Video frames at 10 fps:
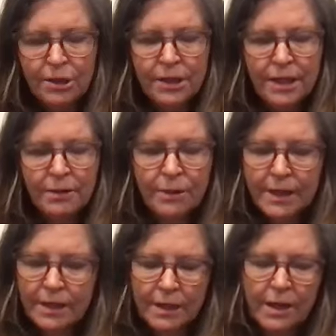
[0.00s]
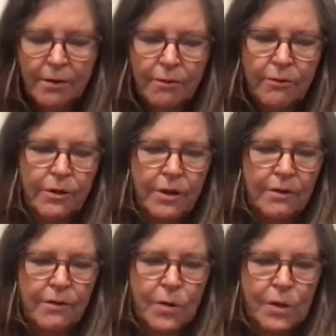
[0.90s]
so it,
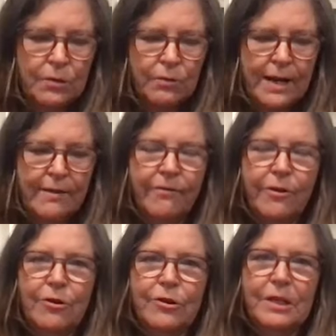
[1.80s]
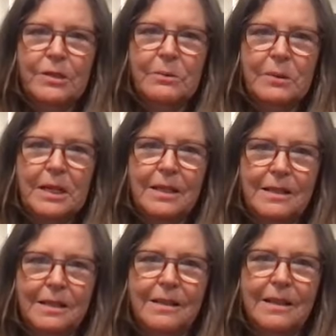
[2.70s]
of course, right at first it's when
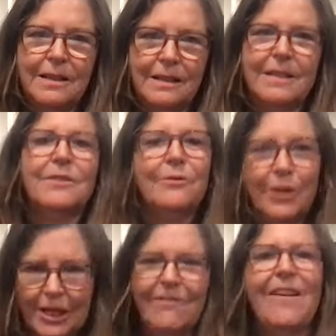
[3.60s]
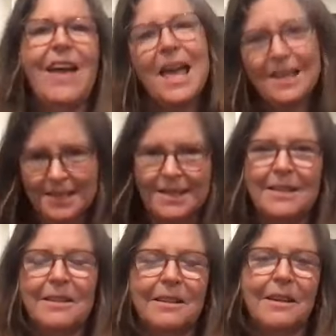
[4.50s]
it's really fast
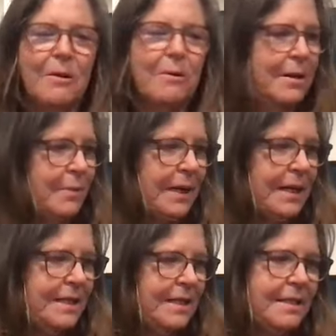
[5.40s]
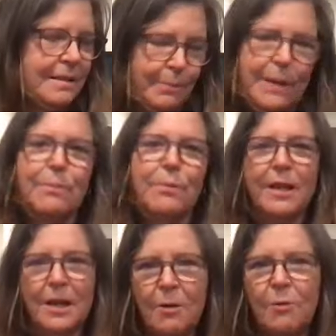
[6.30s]
and going, because it's people
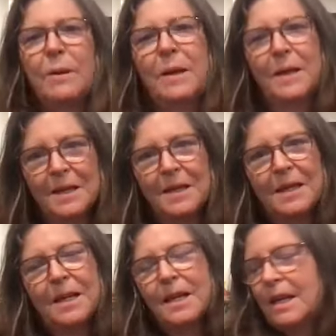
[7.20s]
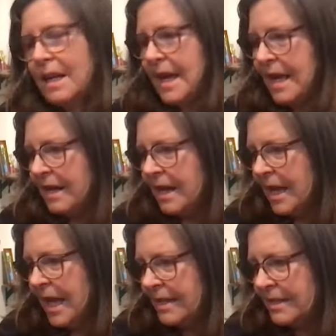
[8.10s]
that know me, and I
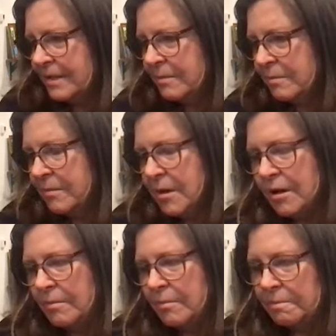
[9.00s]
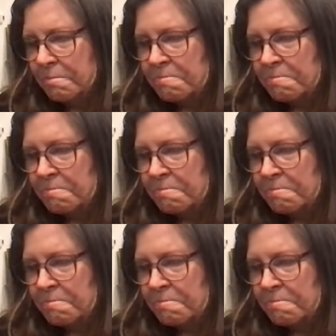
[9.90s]
had some